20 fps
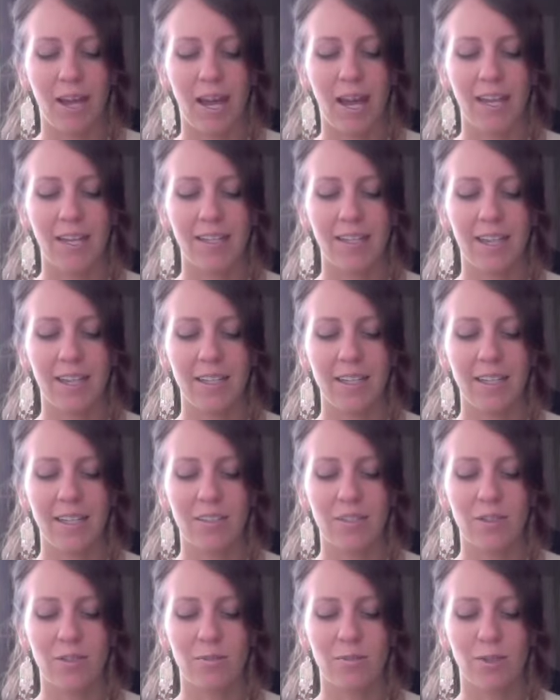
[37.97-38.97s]
Adonai
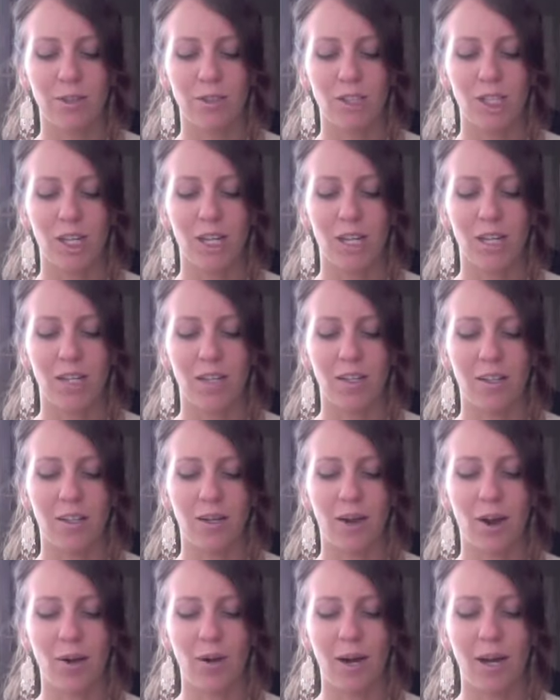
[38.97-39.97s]
answered Moshe,
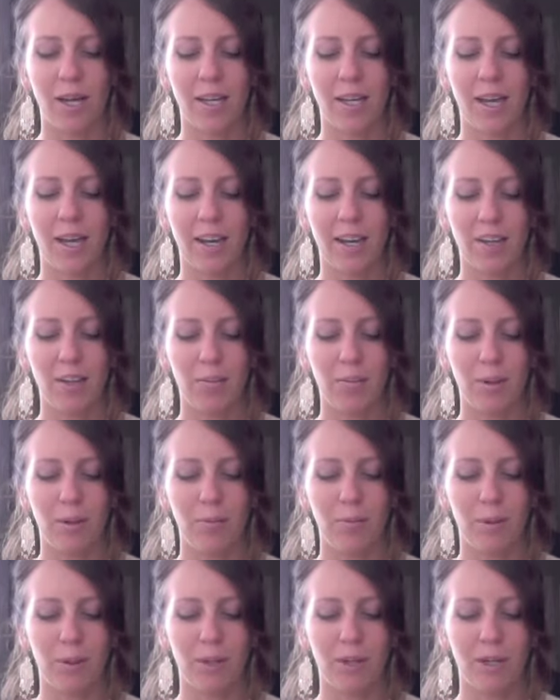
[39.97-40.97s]
"Go on ahead of the
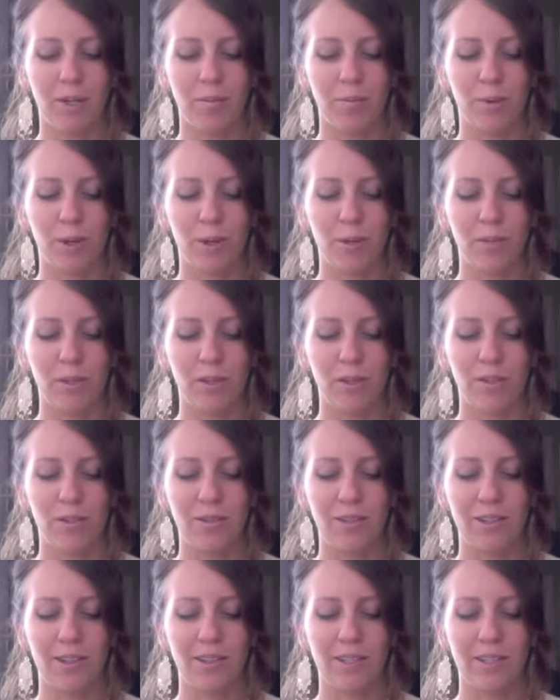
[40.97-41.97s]
people and bring with you
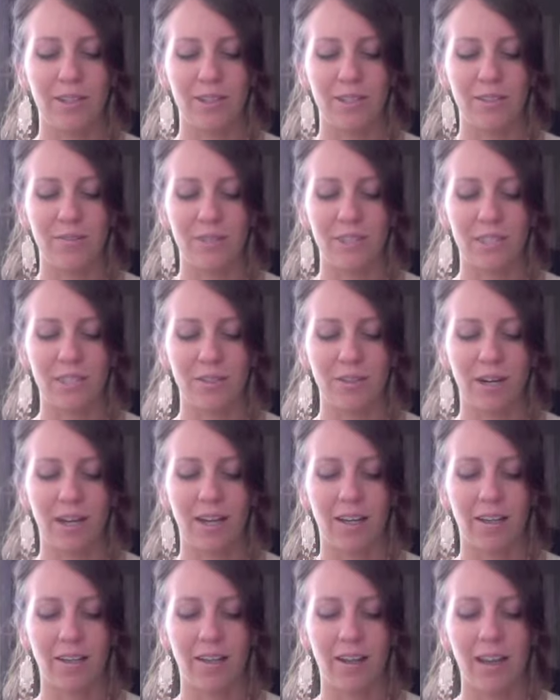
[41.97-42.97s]
the leaders of
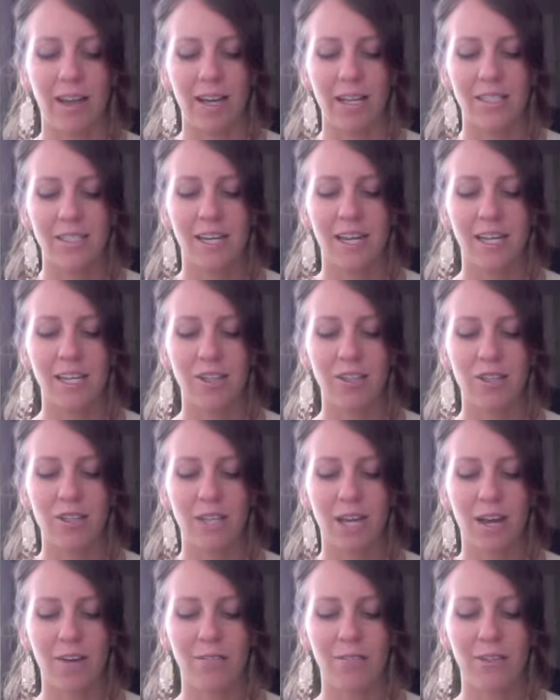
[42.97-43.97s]
Israel. Take your
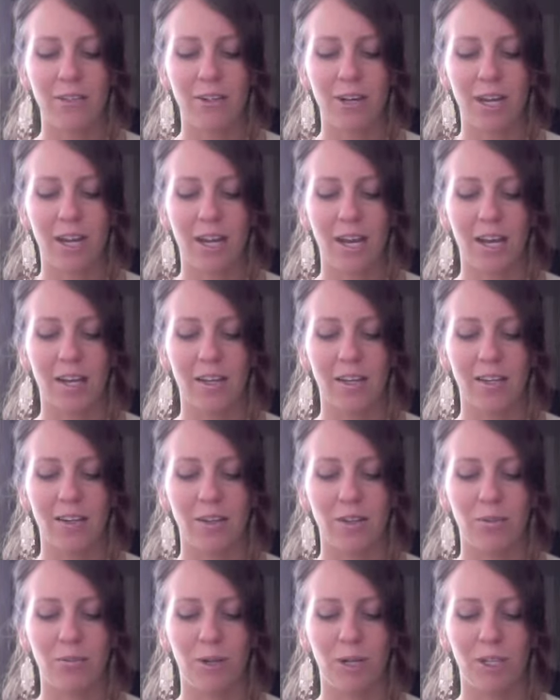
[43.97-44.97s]
staff in your hand,
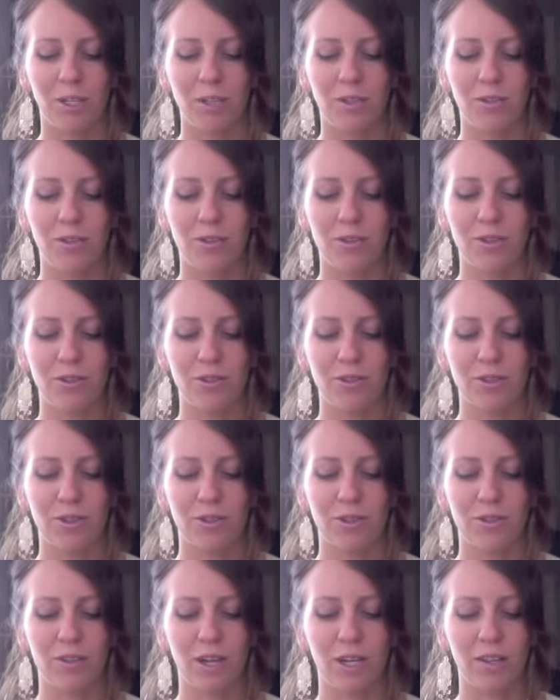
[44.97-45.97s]
the one you used to
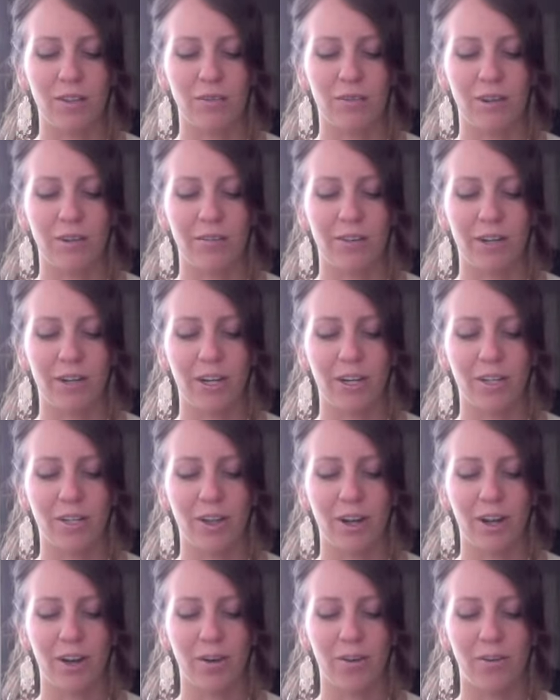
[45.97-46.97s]
strike the river, and
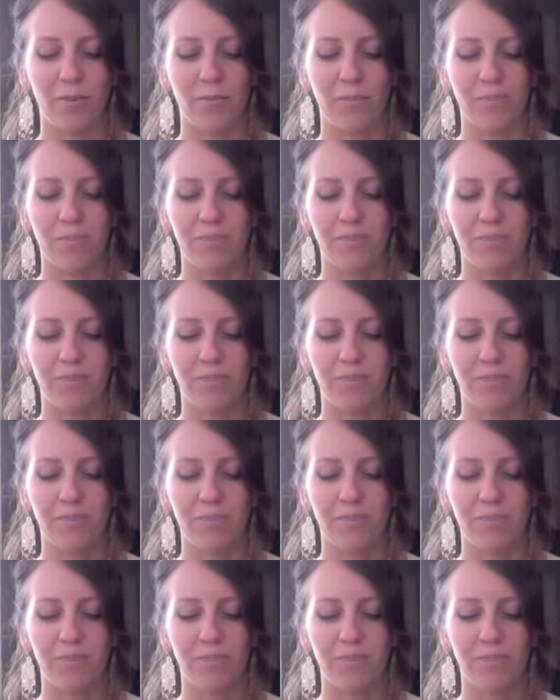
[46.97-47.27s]
go.